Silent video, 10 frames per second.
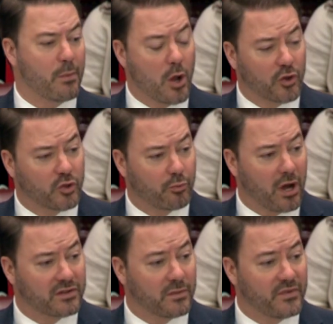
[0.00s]
we also
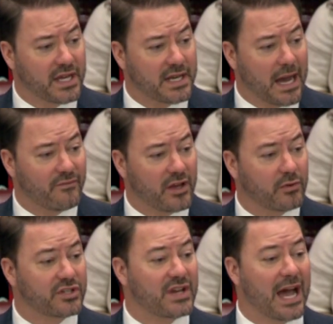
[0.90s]
brought some Vietnam
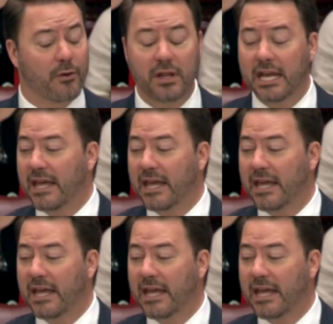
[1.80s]
veterans down.